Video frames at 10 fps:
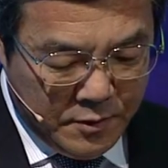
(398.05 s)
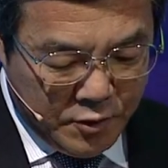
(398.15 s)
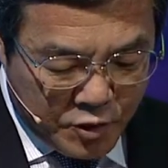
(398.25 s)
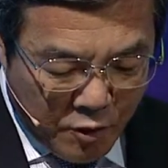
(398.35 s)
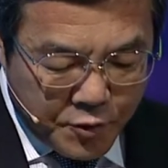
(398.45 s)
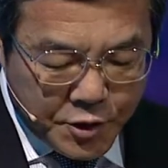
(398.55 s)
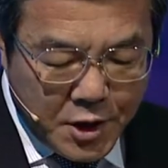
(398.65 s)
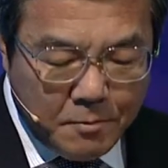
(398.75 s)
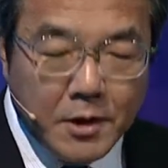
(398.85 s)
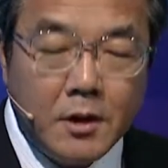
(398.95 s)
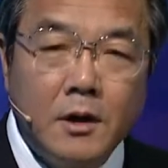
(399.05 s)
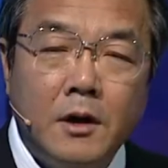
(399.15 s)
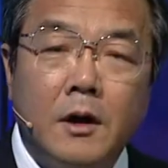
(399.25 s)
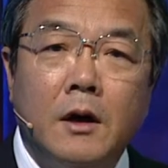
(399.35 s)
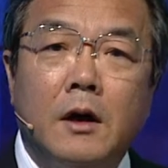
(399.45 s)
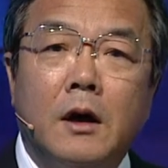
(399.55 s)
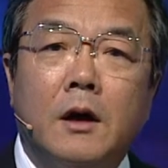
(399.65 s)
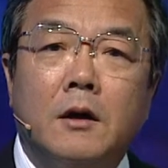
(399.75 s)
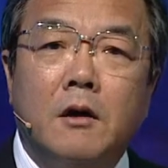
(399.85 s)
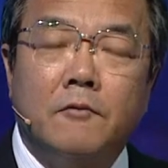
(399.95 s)
slow steaming,
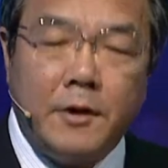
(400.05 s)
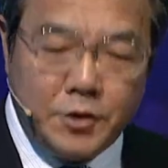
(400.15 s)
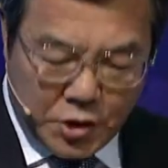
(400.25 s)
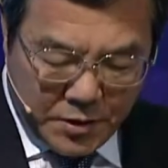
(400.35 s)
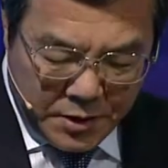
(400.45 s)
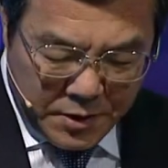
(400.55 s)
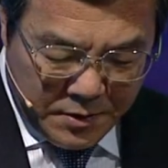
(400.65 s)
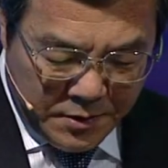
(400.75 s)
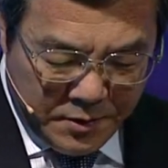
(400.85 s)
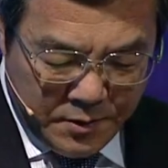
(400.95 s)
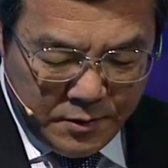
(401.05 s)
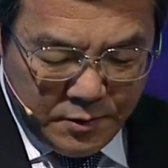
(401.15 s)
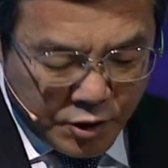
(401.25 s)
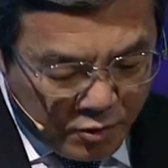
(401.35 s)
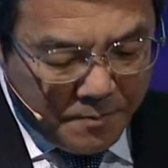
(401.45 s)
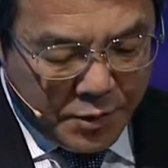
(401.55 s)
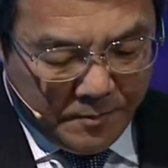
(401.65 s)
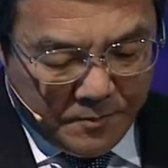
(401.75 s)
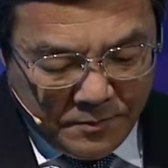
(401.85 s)
and eventually scrapping.